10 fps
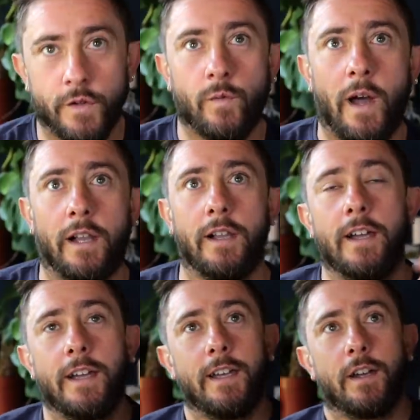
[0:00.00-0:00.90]
as well,
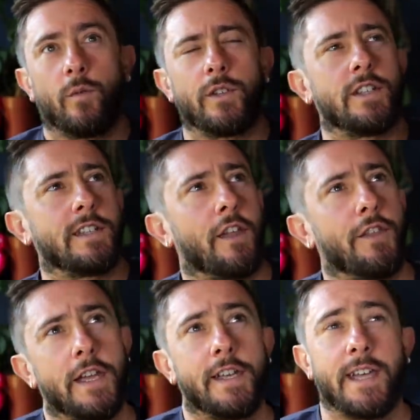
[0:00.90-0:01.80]
which is, I
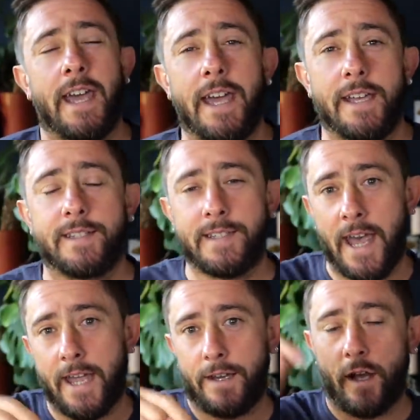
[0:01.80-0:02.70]
think it's
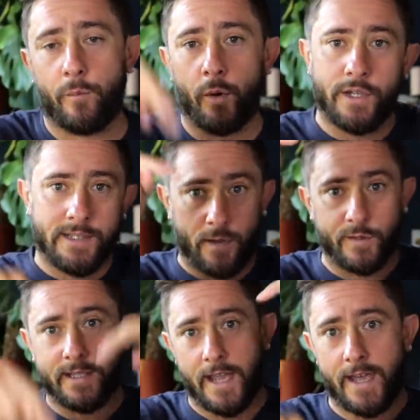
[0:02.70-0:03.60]
Hayes10. I'll put it
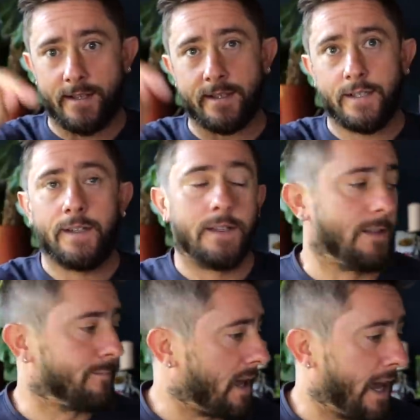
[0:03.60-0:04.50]
downstairs.
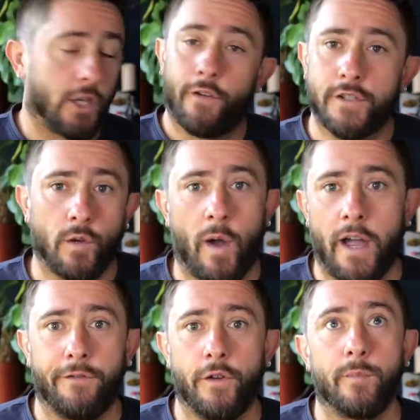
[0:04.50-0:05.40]
Head over to
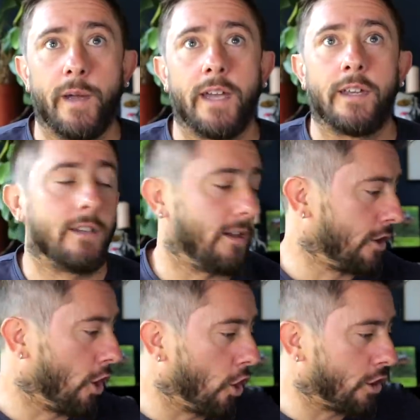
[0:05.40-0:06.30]
YFOOD, mate,
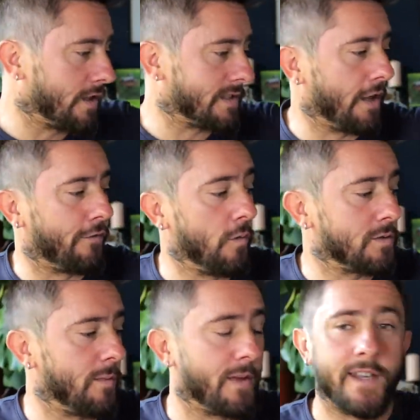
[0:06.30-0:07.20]
and hook yourself up
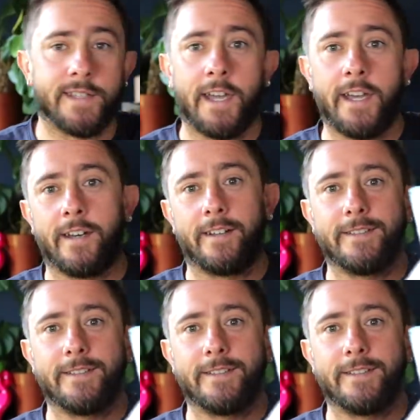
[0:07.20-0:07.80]
some of this gear.